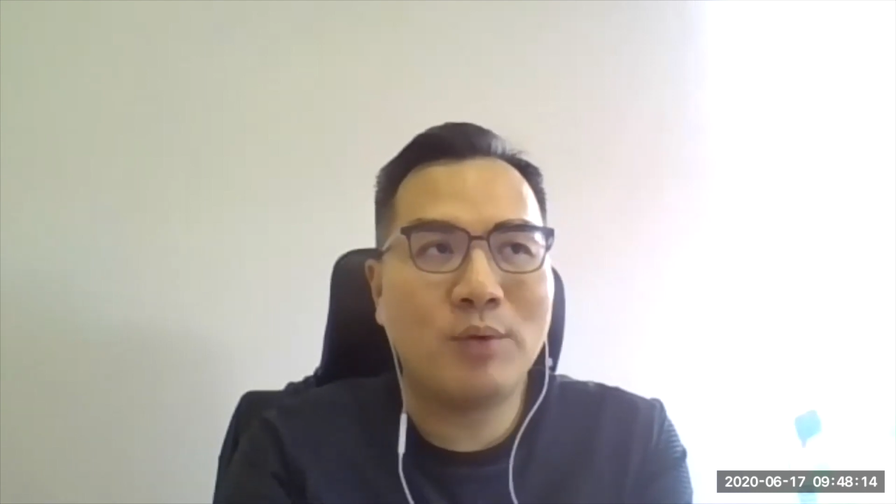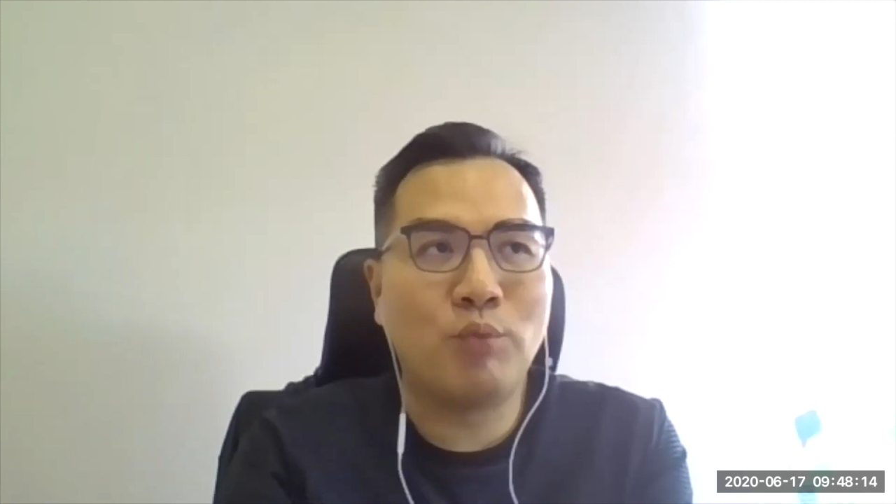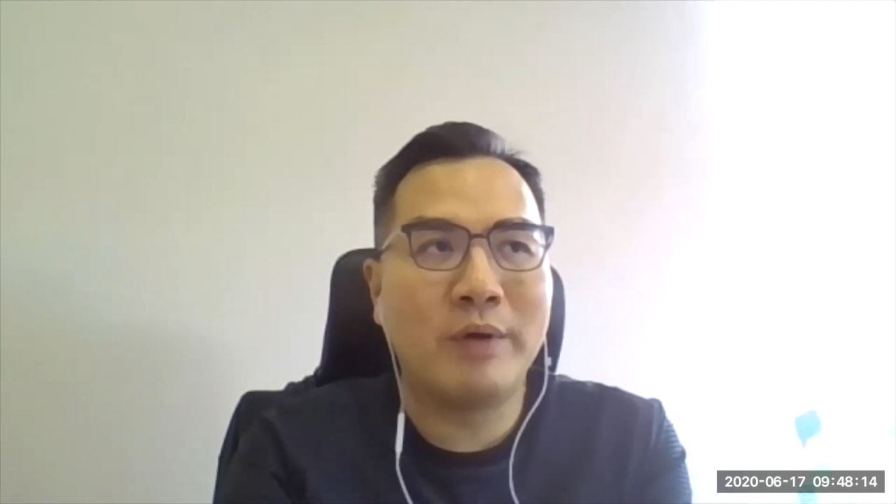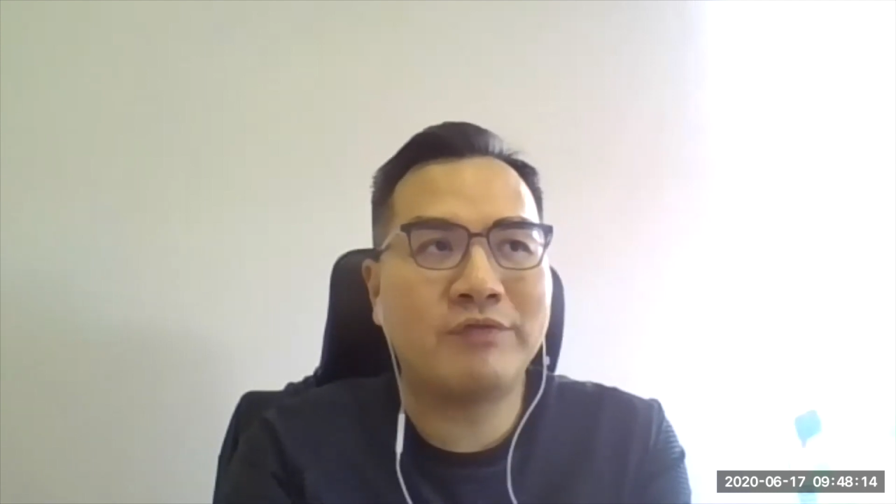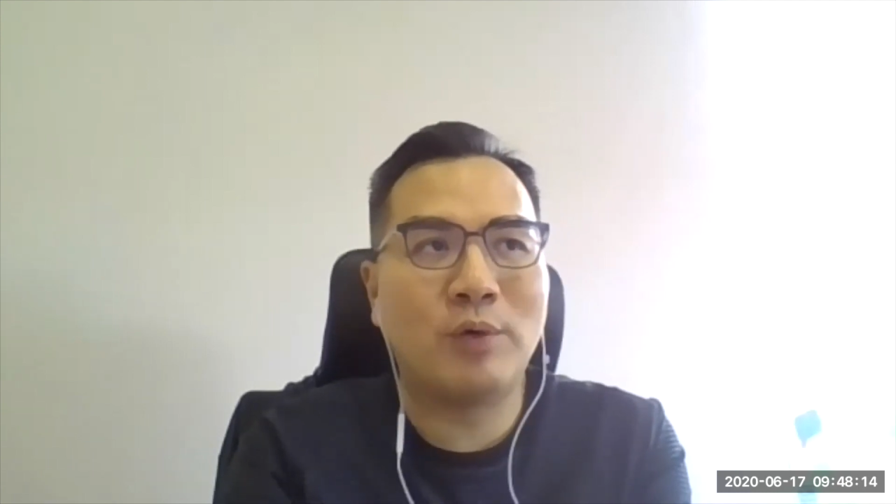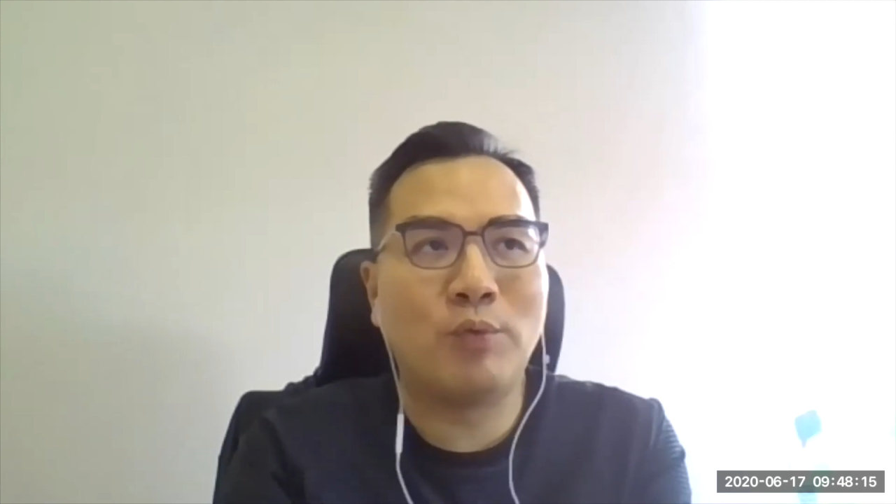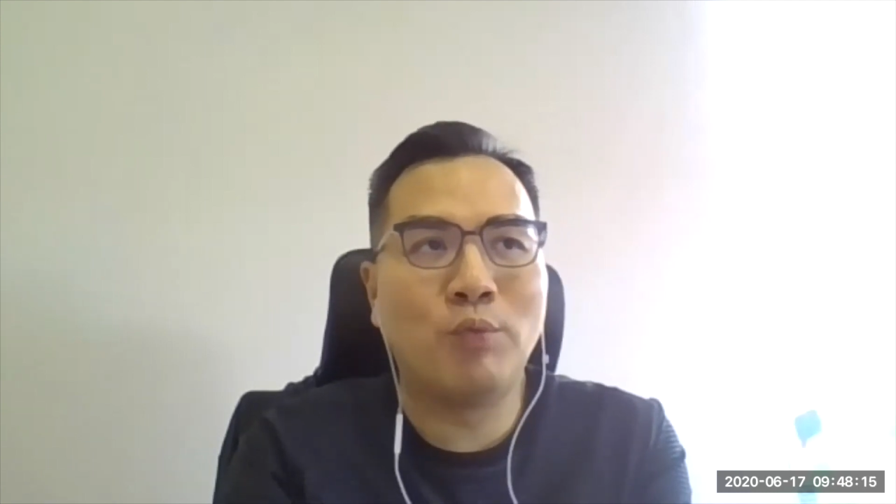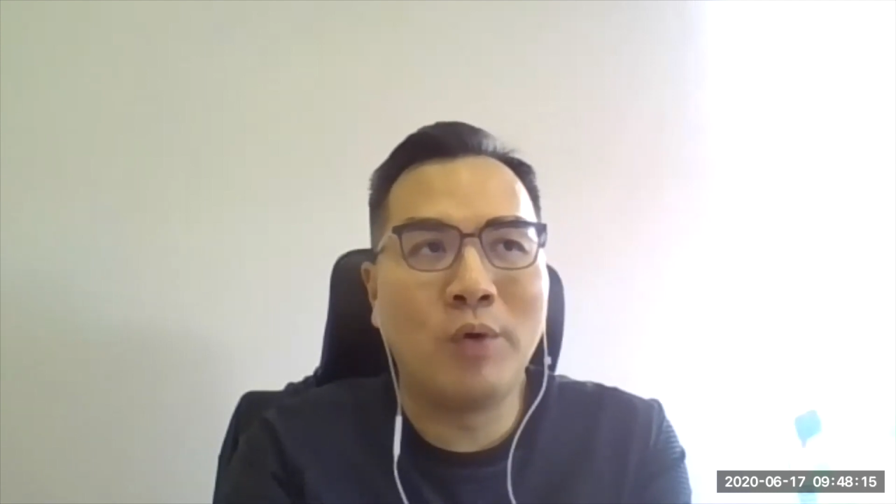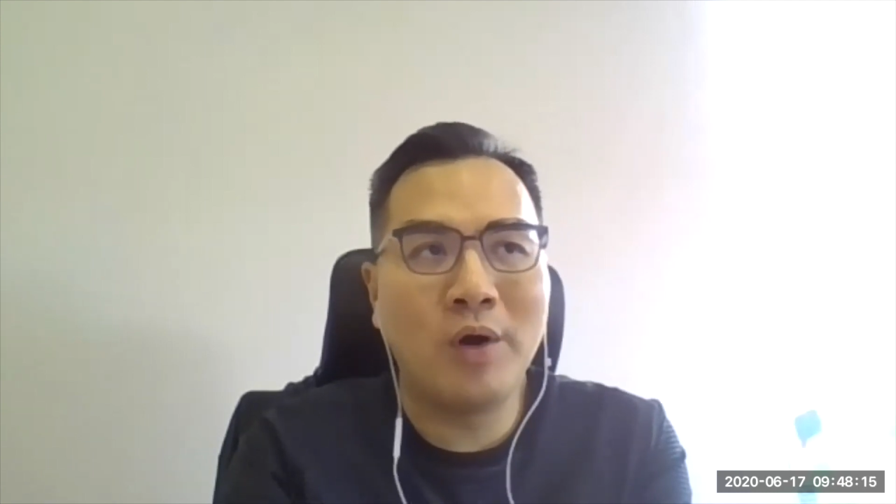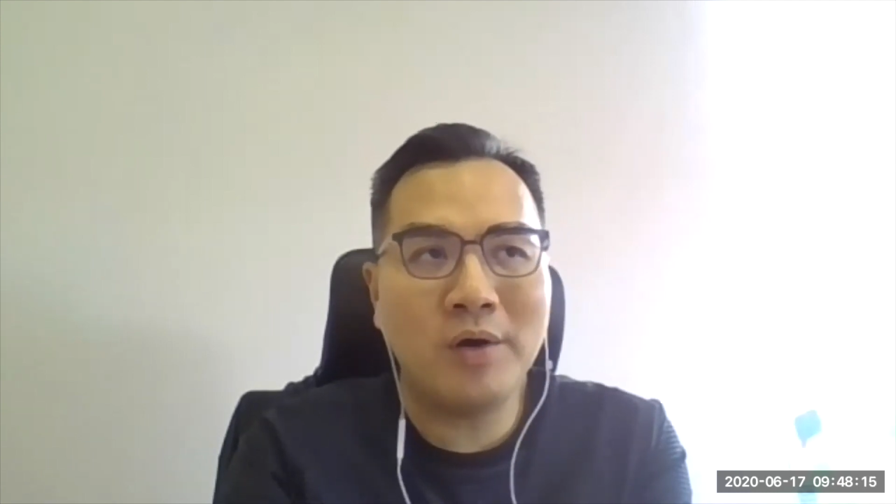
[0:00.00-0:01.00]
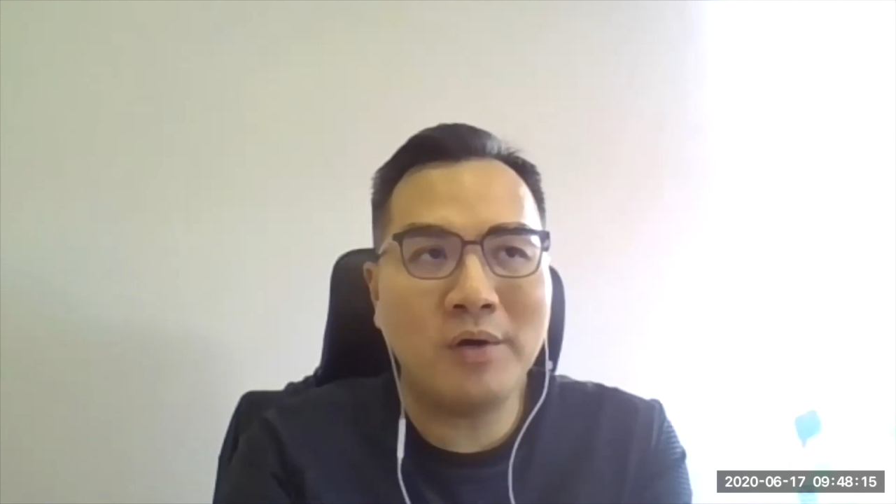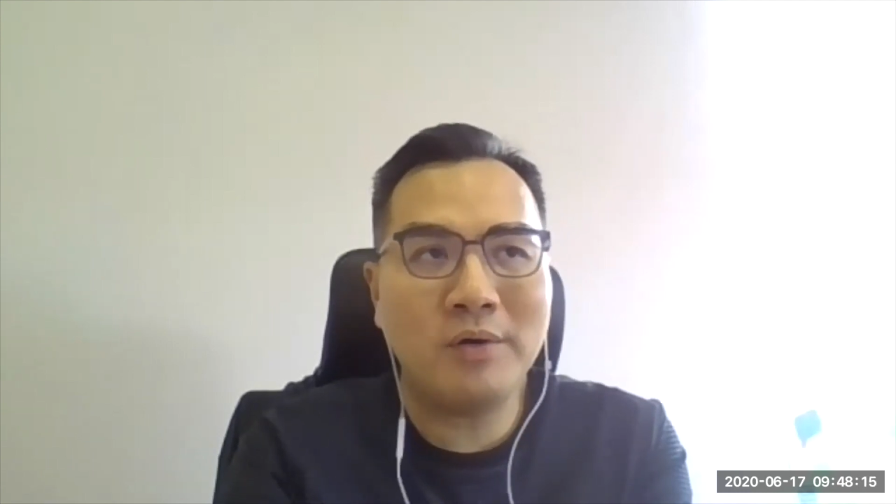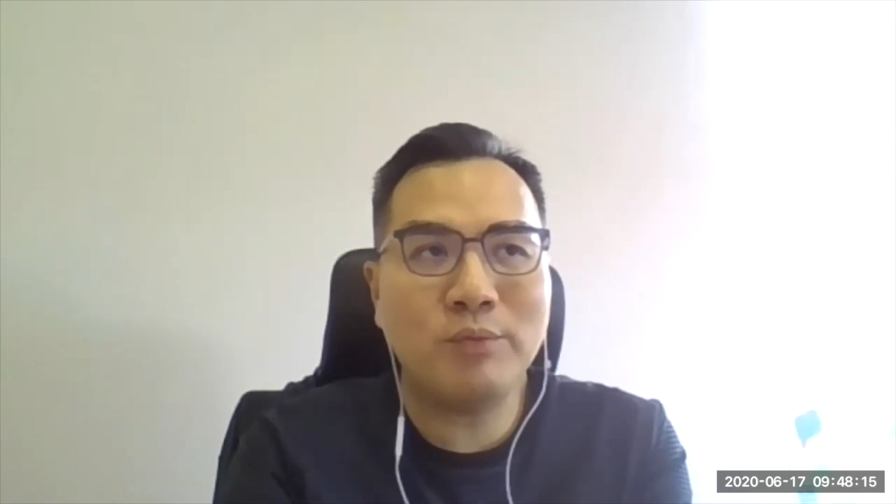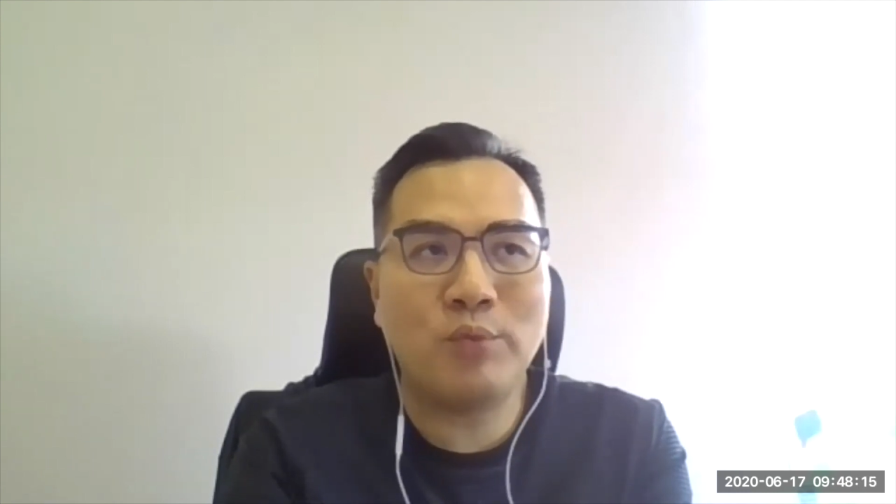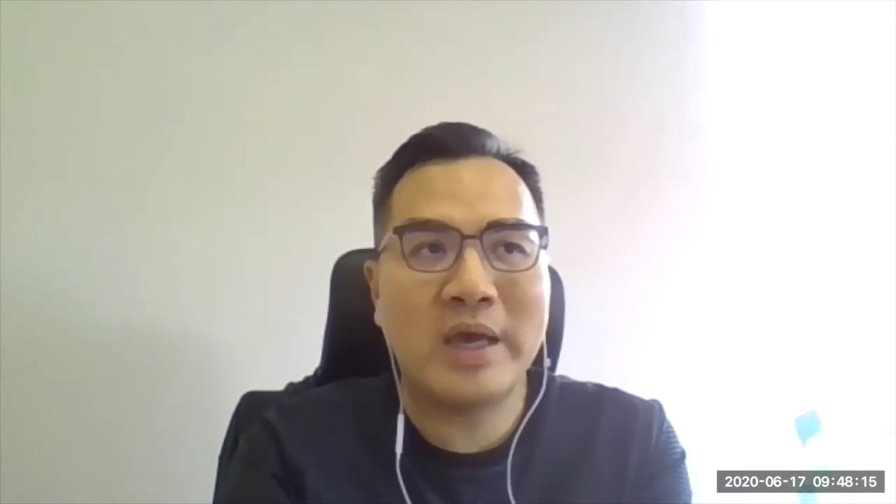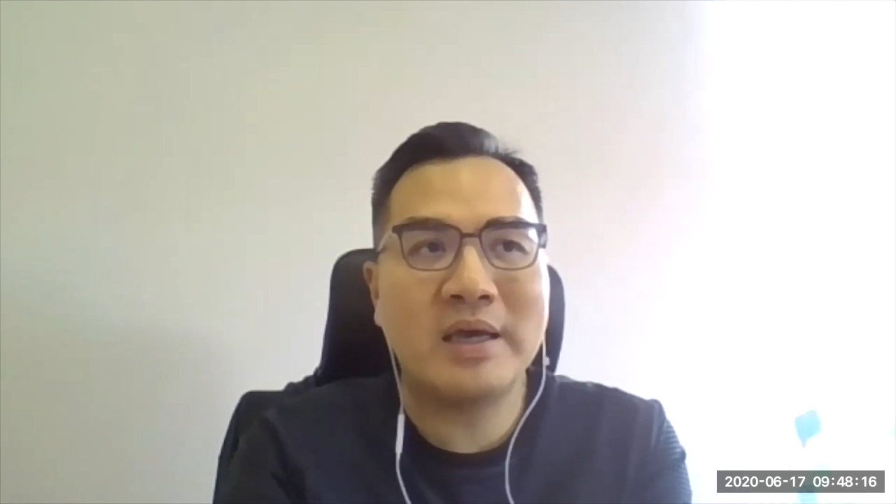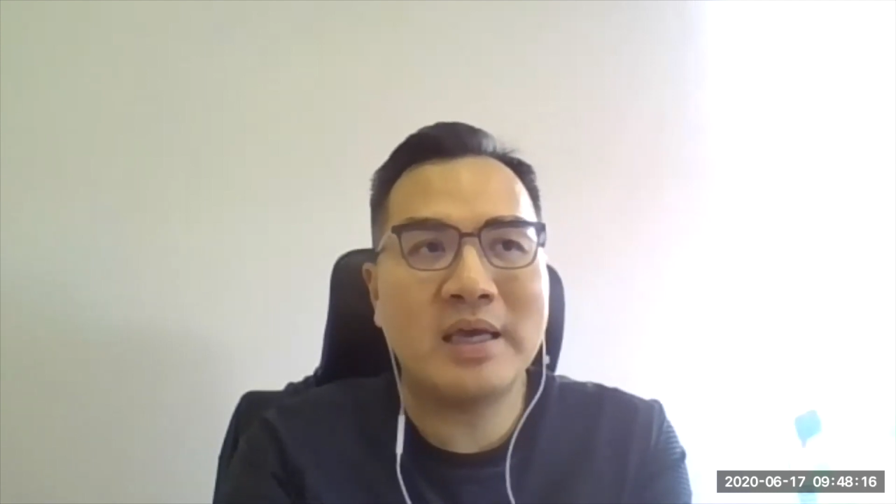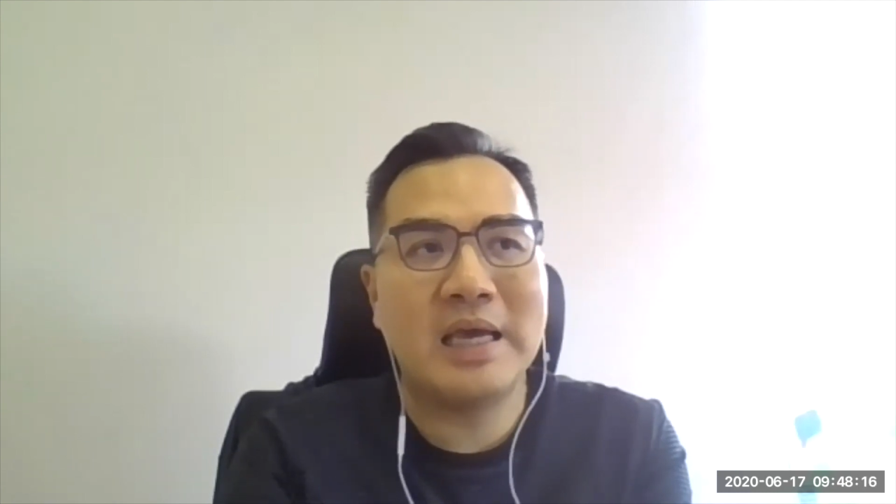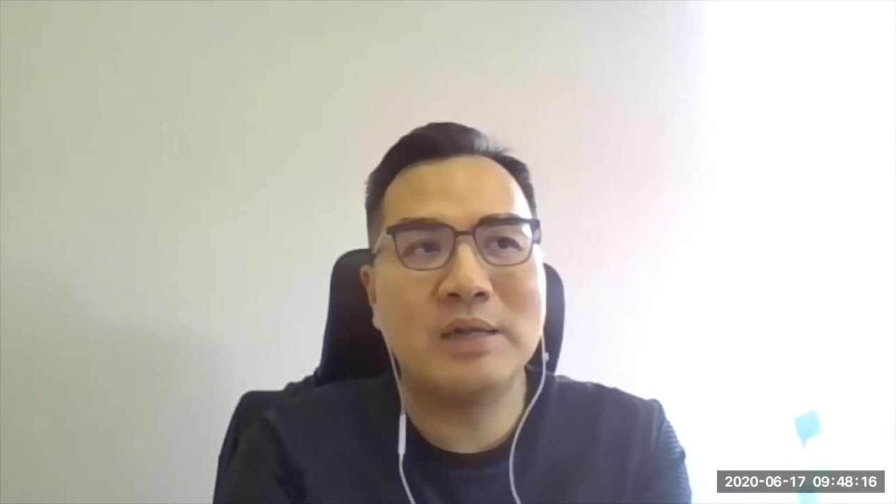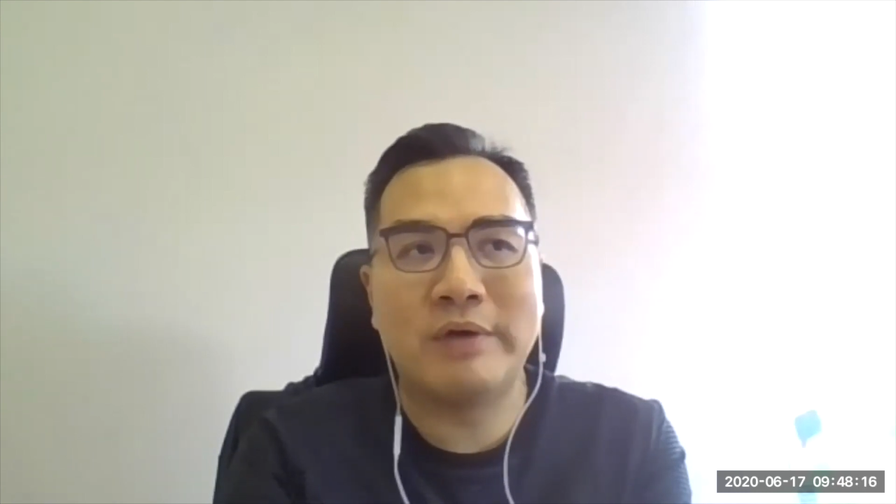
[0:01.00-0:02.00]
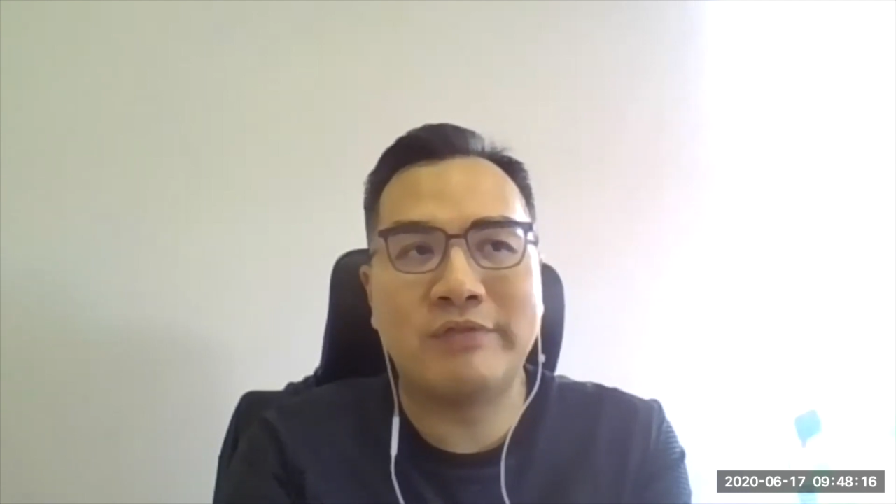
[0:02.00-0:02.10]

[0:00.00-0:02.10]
with the world we're in,